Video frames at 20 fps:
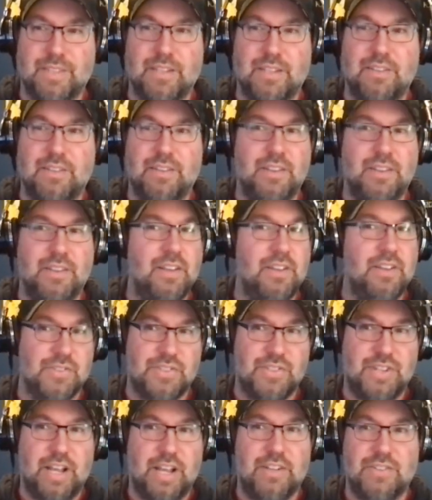his
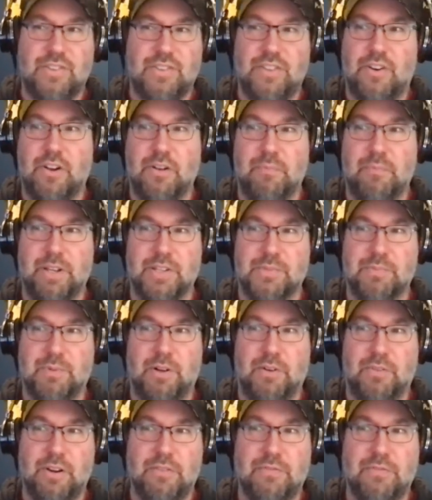stats that are on baseball
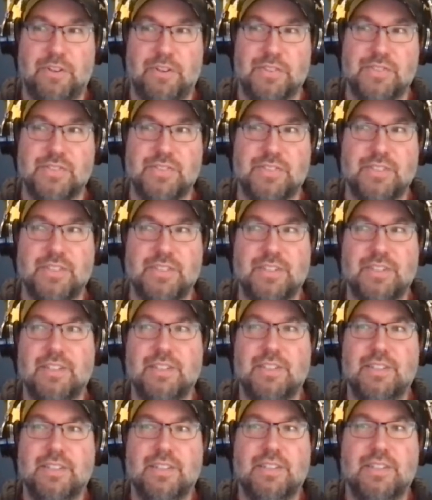reference,
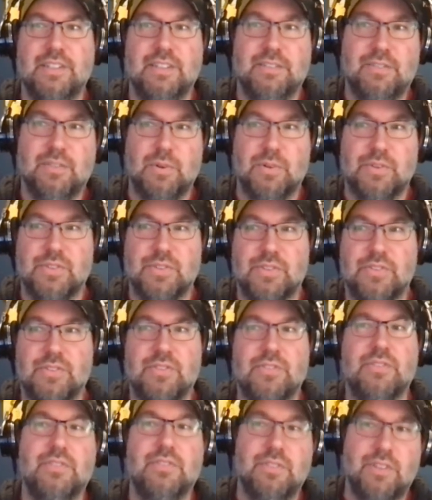of course, it's
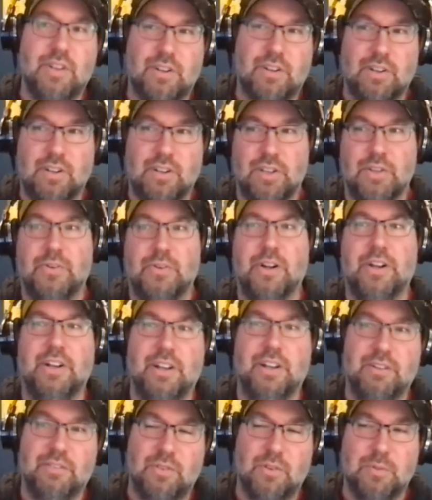not going to load right now
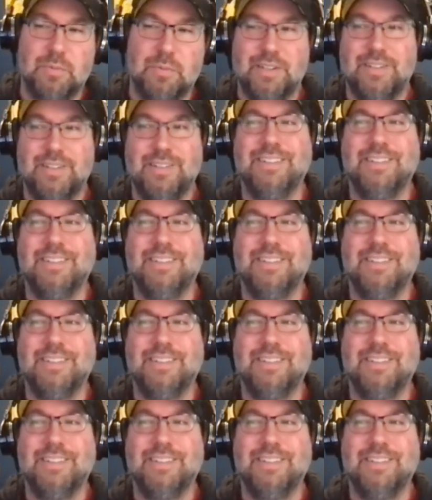for me.